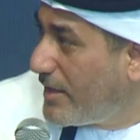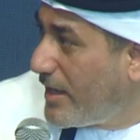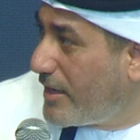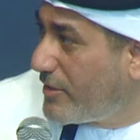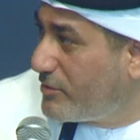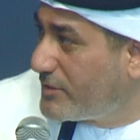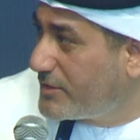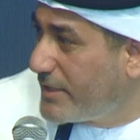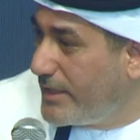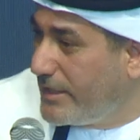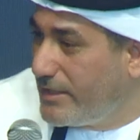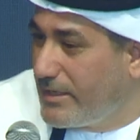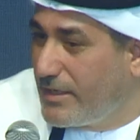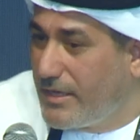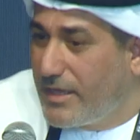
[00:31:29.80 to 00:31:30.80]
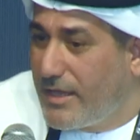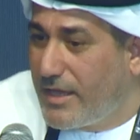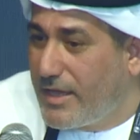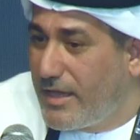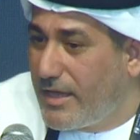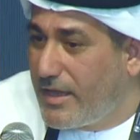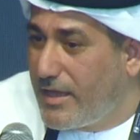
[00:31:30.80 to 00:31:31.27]
I could say.
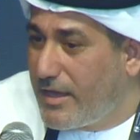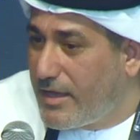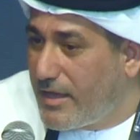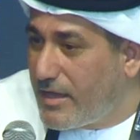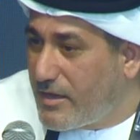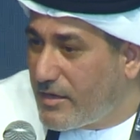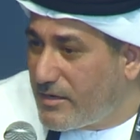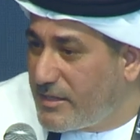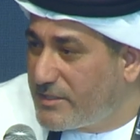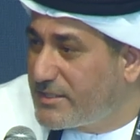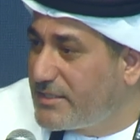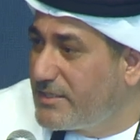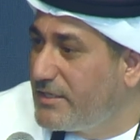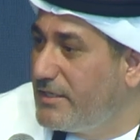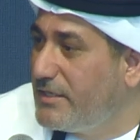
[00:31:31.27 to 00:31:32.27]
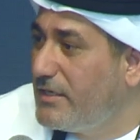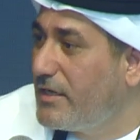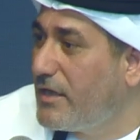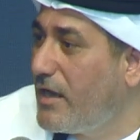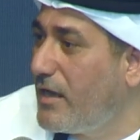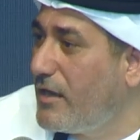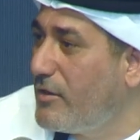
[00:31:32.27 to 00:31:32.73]
Let's see
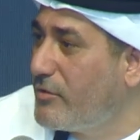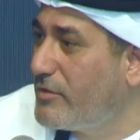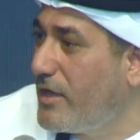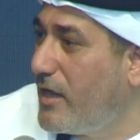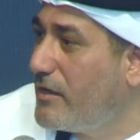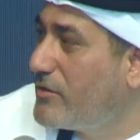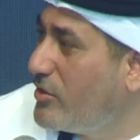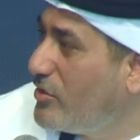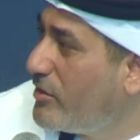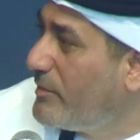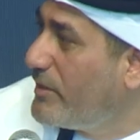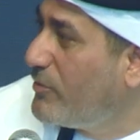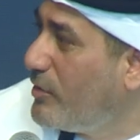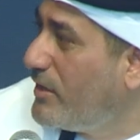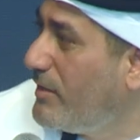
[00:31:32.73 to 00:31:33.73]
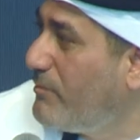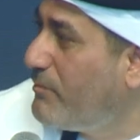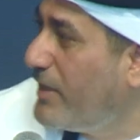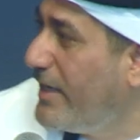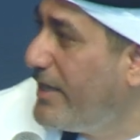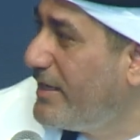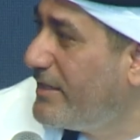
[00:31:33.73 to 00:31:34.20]
how the autonomy will
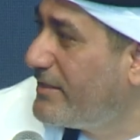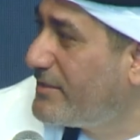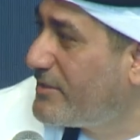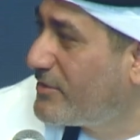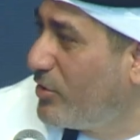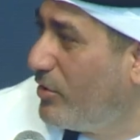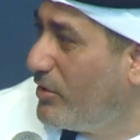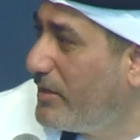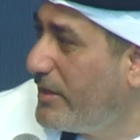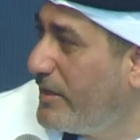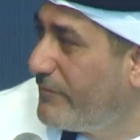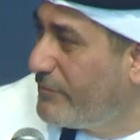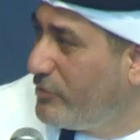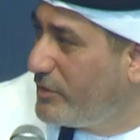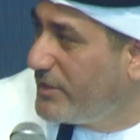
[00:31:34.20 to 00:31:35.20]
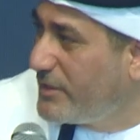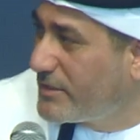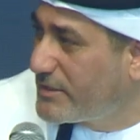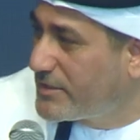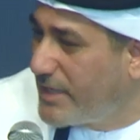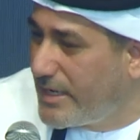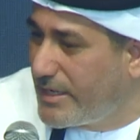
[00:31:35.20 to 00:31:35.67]
play its role. In a few
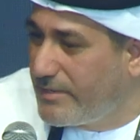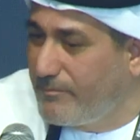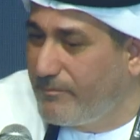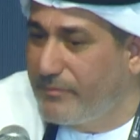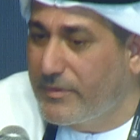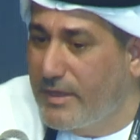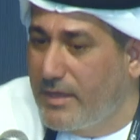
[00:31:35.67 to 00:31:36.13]
years' time,